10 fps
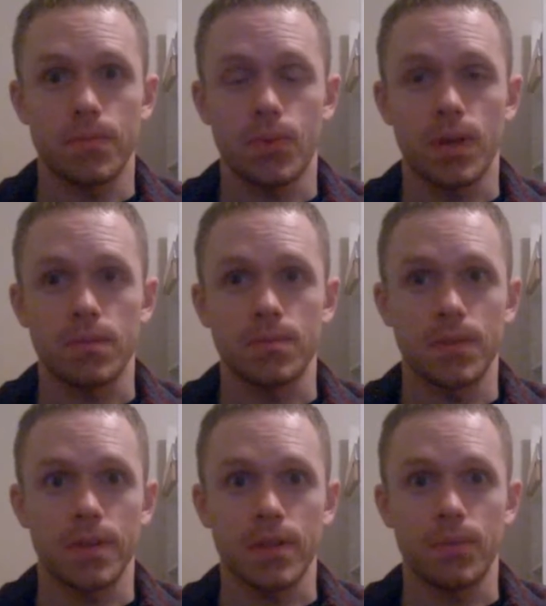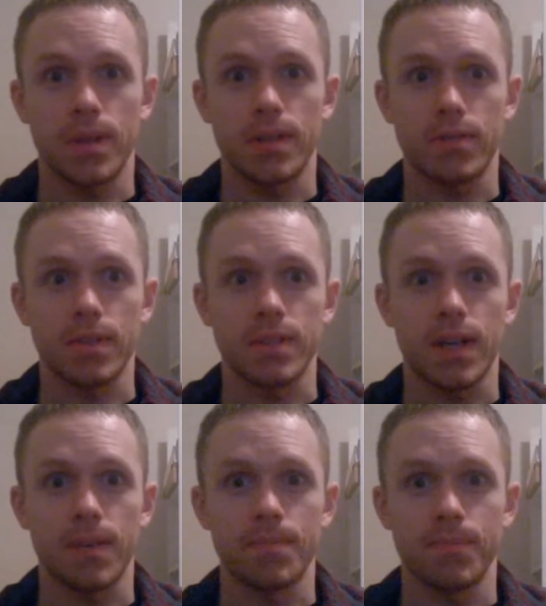well, you're going to win every
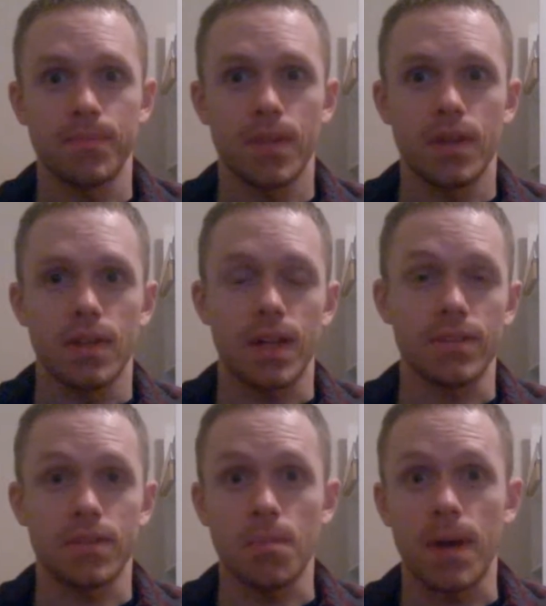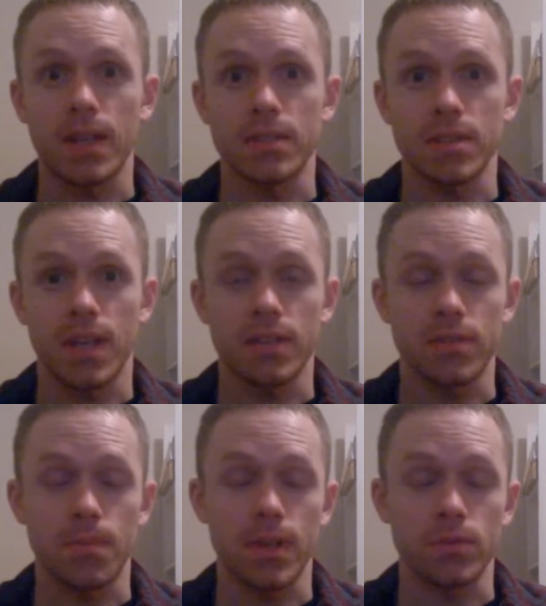time. That's the best
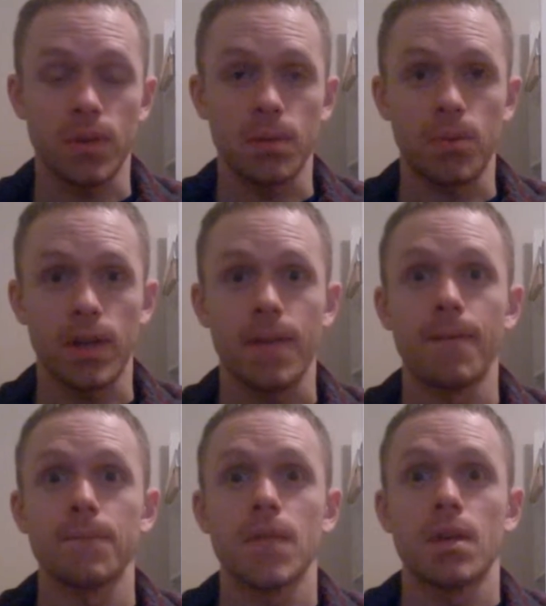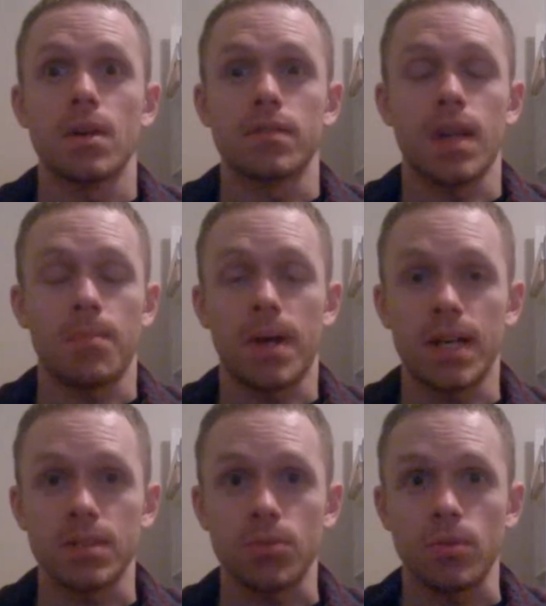way to play. It's not
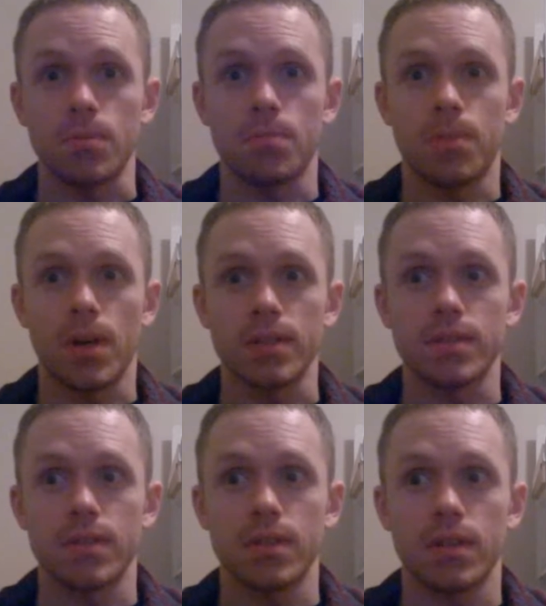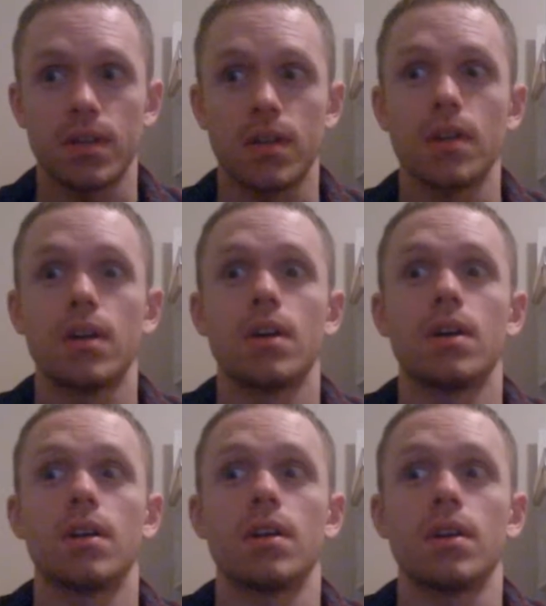possible, but,
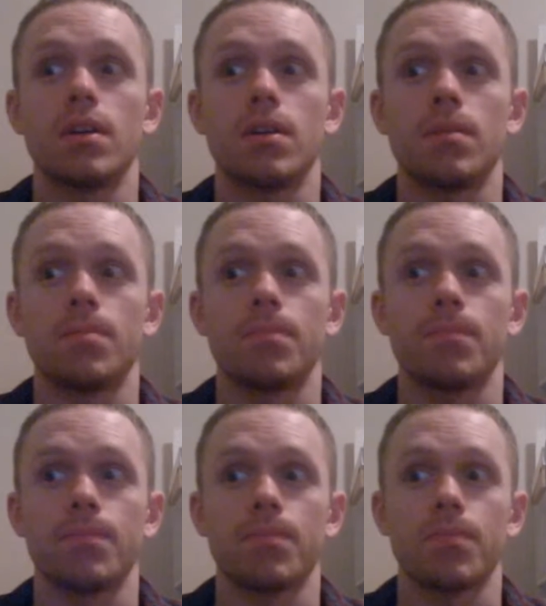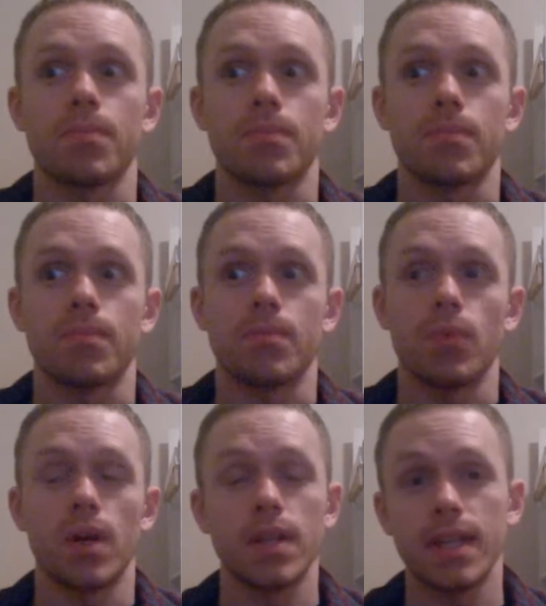well,
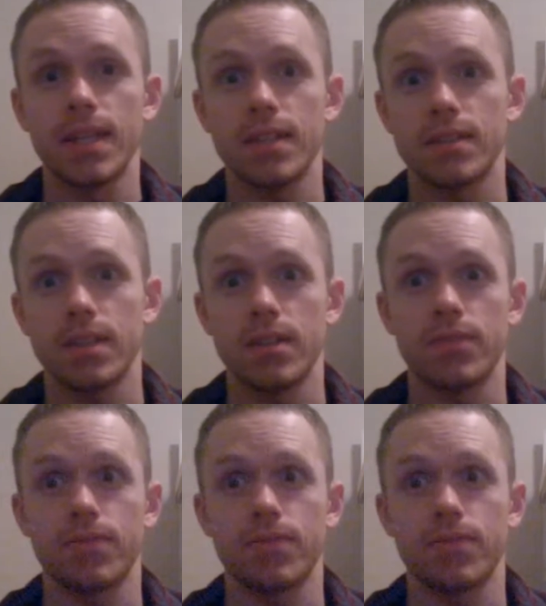it is